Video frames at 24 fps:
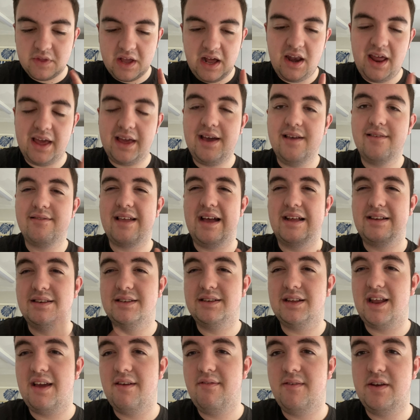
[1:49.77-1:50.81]
like I said,
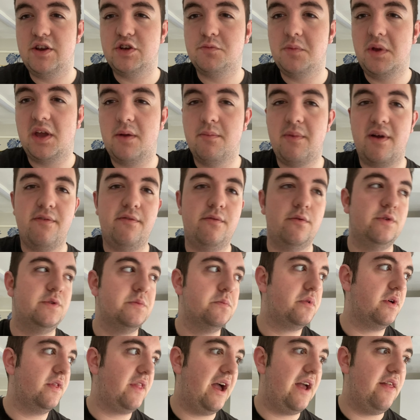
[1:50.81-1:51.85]
until I finish making my food and
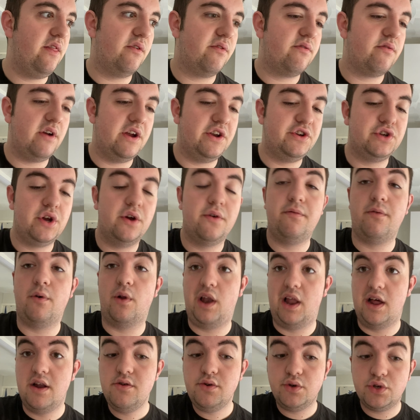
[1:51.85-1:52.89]
put that in the fridge for
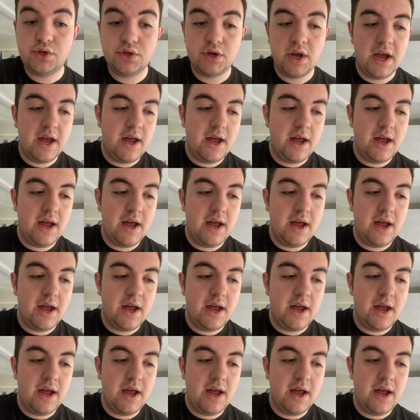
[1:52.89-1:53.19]
lunch.